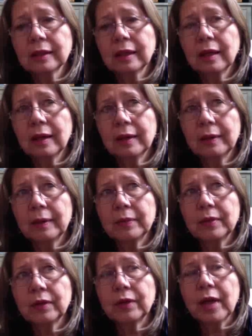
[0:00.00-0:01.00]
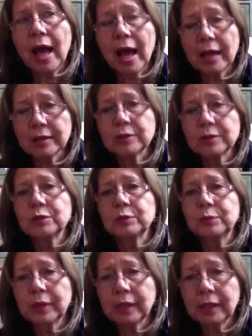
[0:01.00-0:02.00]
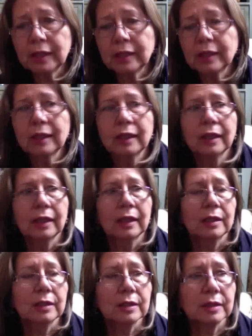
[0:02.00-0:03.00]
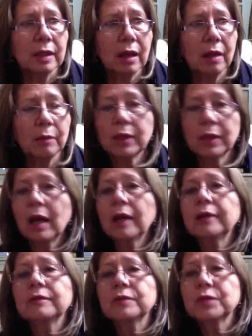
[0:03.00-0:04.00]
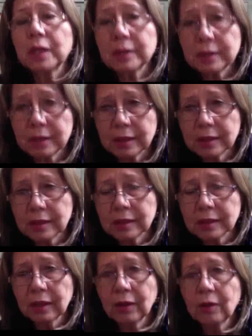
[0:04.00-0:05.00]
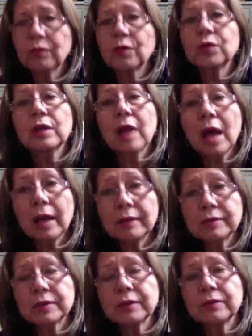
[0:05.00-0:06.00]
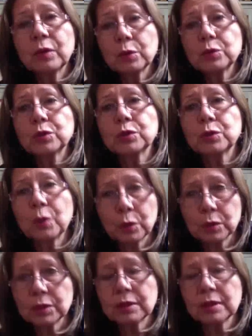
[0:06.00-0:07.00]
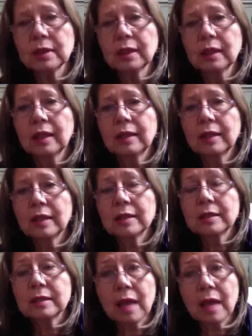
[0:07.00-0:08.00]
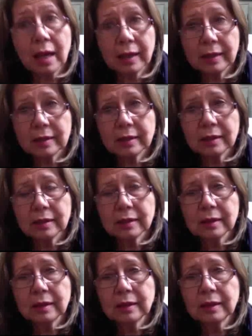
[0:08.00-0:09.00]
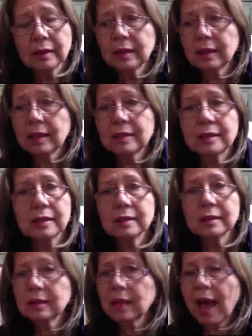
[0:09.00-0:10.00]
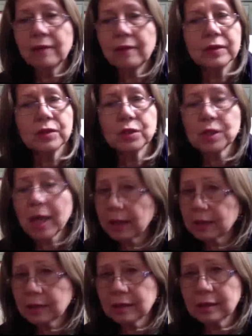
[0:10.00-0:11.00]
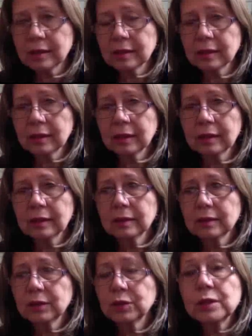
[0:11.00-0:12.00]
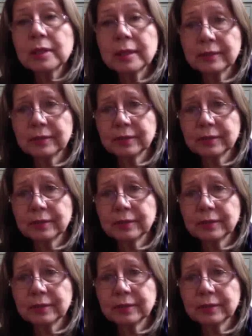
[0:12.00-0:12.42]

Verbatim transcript: Um, there has to be some kind of justice for the lives of those souls that died, that didn't have a chance to live,